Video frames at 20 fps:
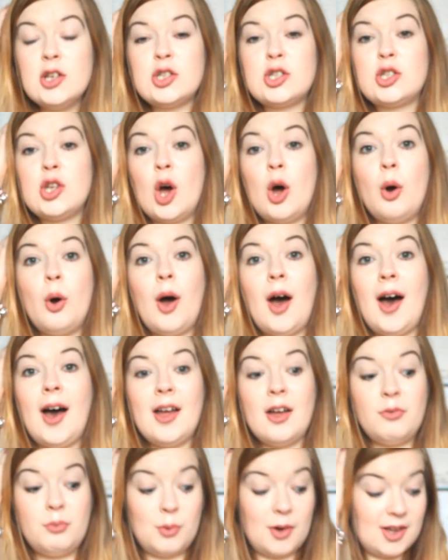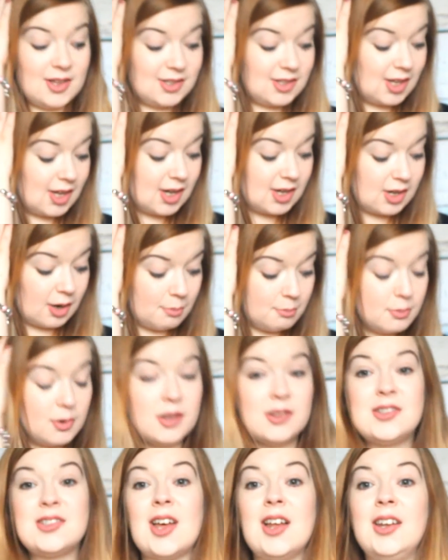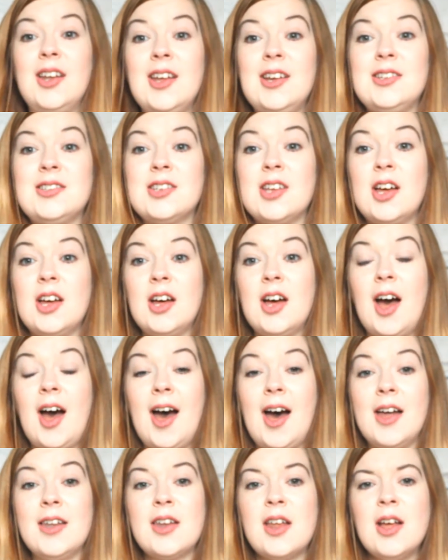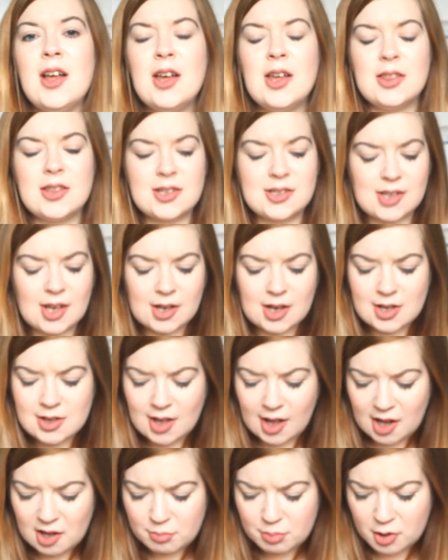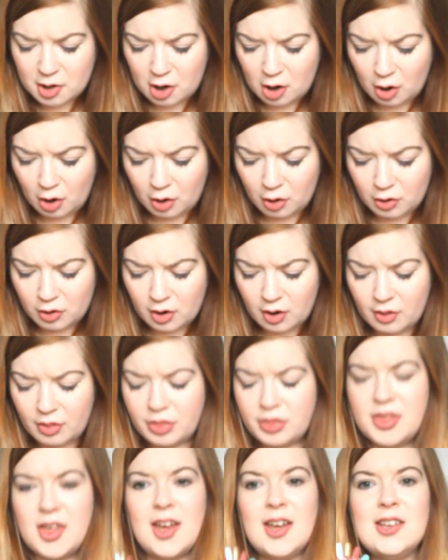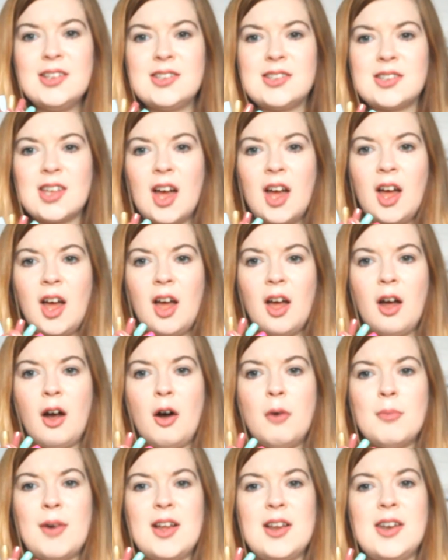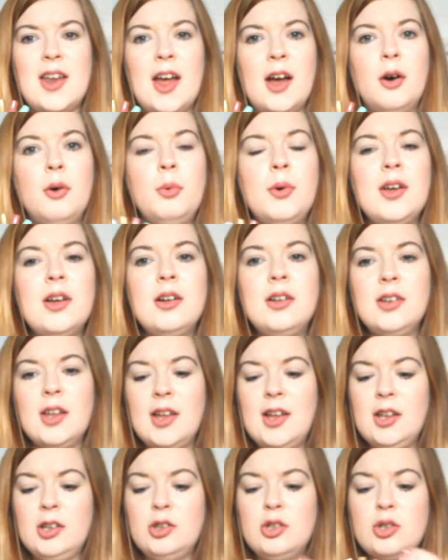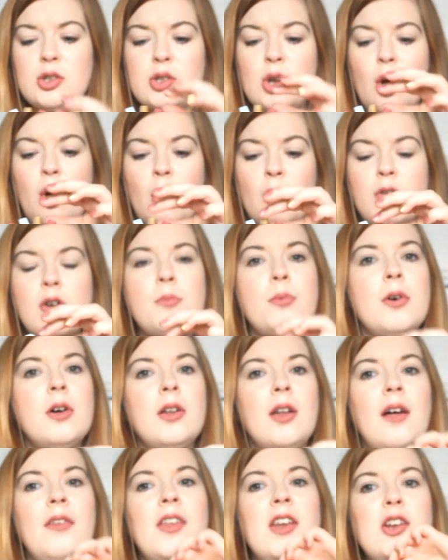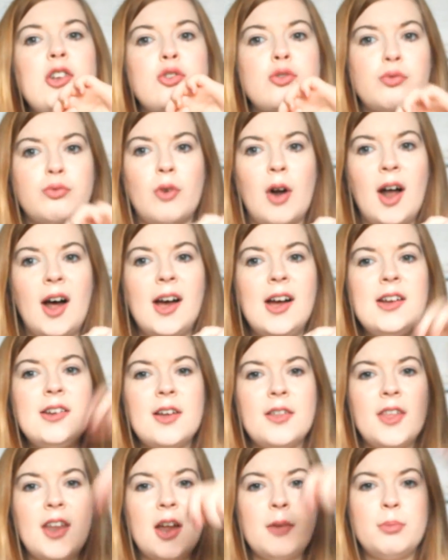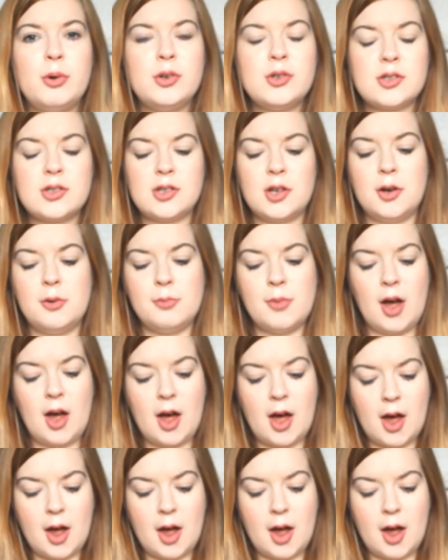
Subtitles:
So I've waited months later, and the second that I put it on this, on my nail wheel, it looked horrible, and then it dried, and then I put some